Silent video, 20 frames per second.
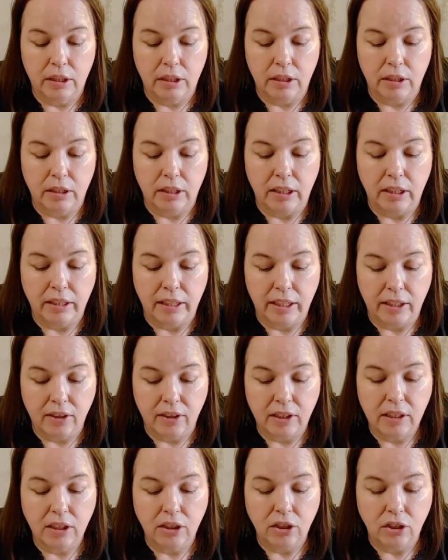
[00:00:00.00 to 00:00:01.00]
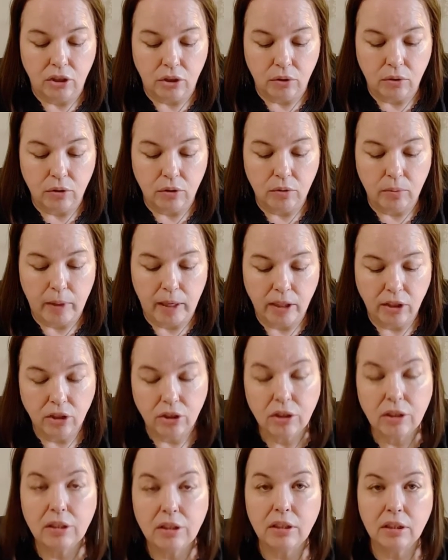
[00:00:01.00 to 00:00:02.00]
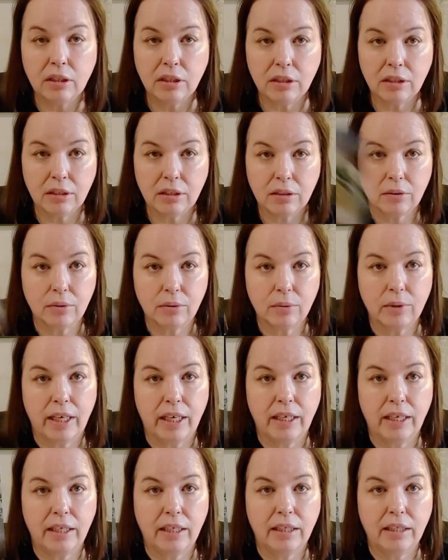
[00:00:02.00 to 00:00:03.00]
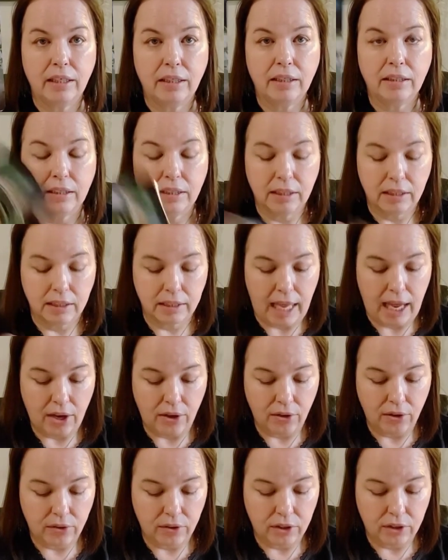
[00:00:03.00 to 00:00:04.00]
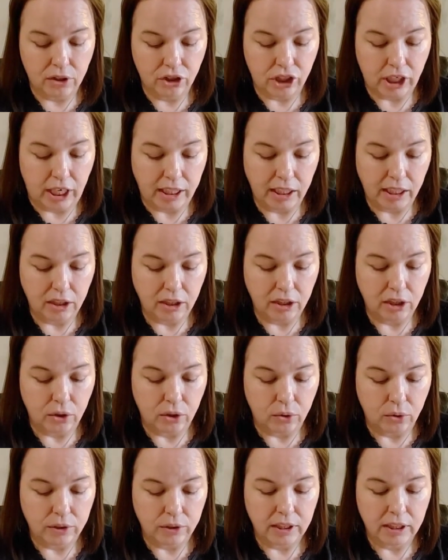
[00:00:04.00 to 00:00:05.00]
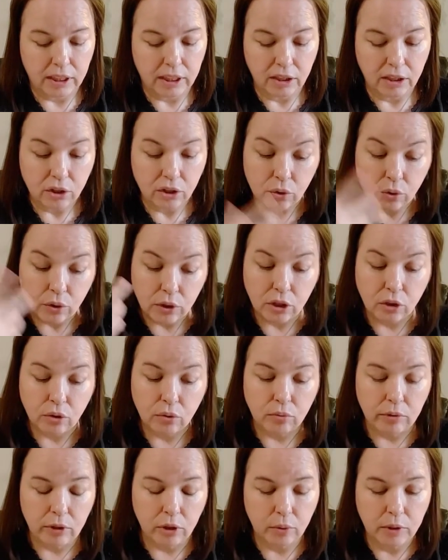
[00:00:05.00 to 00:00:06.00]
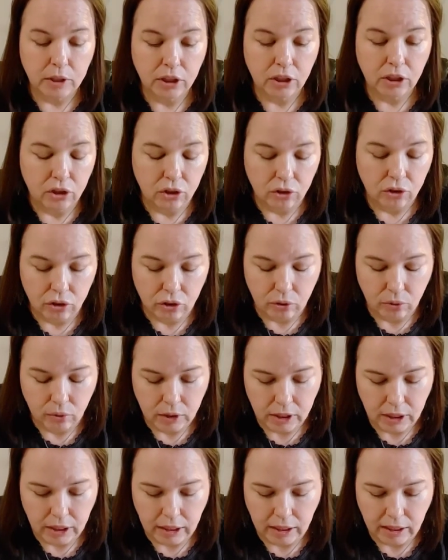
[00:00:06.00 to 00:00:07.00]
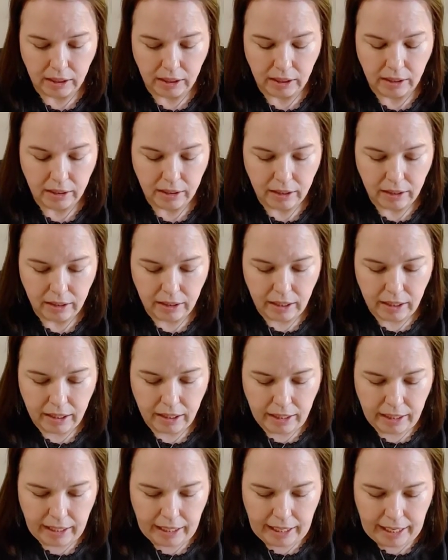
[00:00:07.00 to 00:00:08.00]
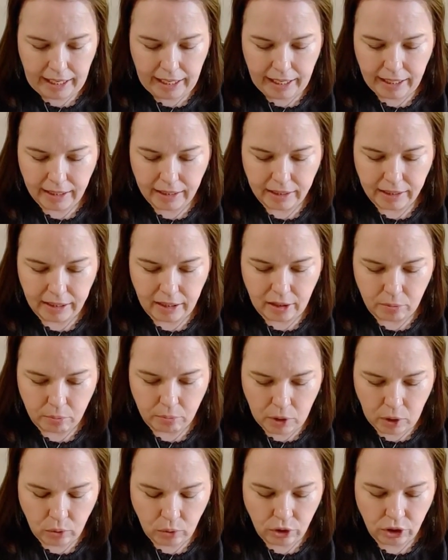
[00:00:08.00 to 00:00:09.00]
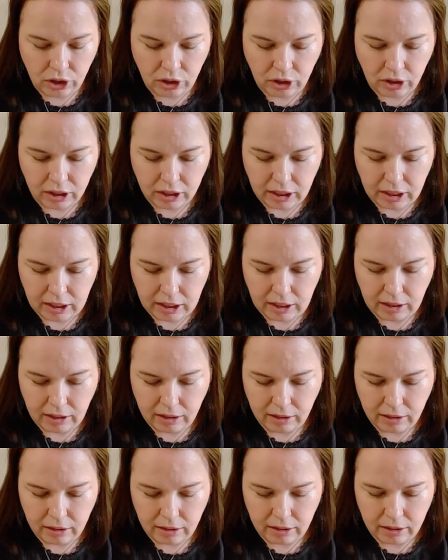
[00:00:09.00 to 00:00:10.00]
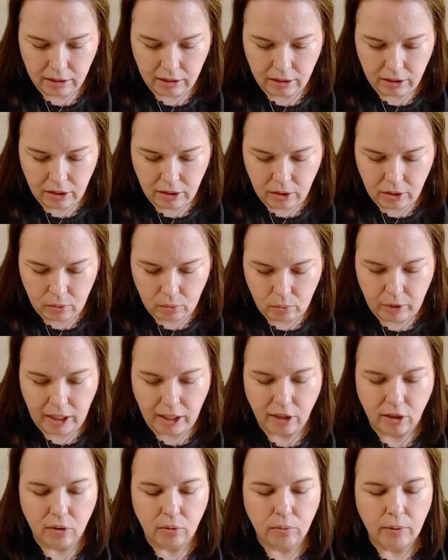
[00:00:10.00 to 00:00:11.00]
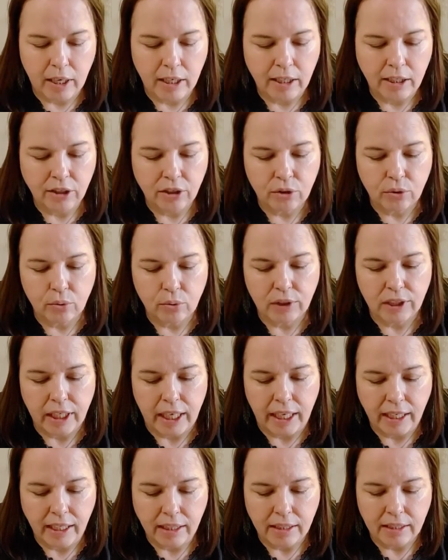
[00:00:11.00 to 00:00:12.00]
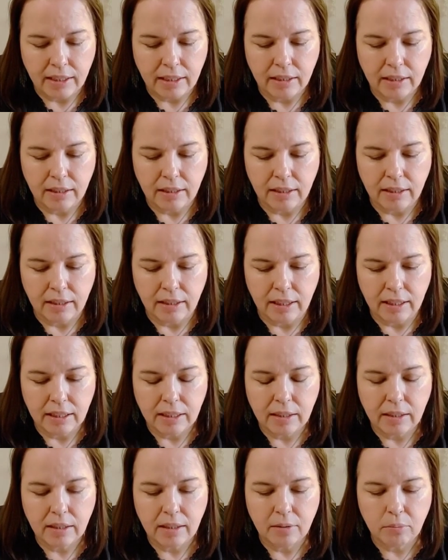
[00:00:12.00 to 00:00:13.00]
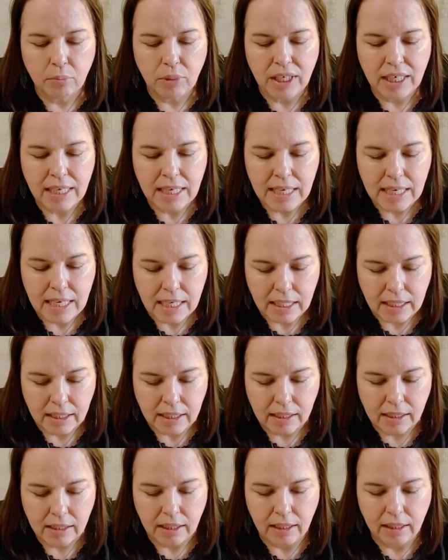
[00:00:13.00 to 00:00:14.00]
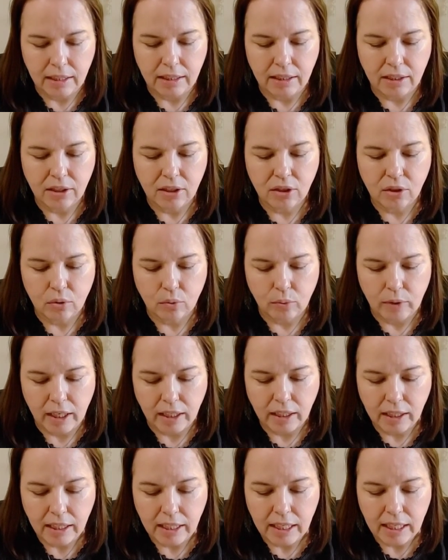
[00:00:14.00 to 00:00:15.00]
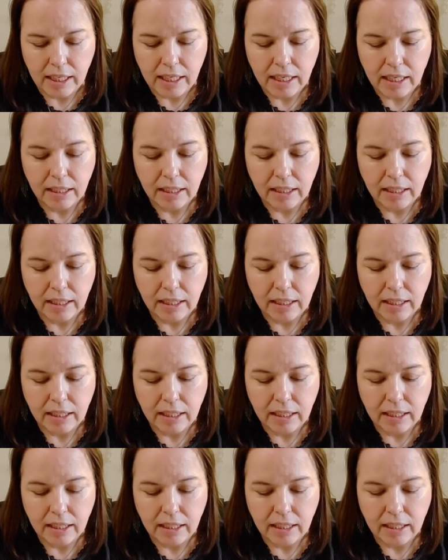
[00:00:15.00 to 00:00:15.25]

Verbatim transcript: that there is a new direction. Okay, the south, shedding the old skin so you can grow into your new skin. And emotionally, right, you're ready to create this peace and this serenity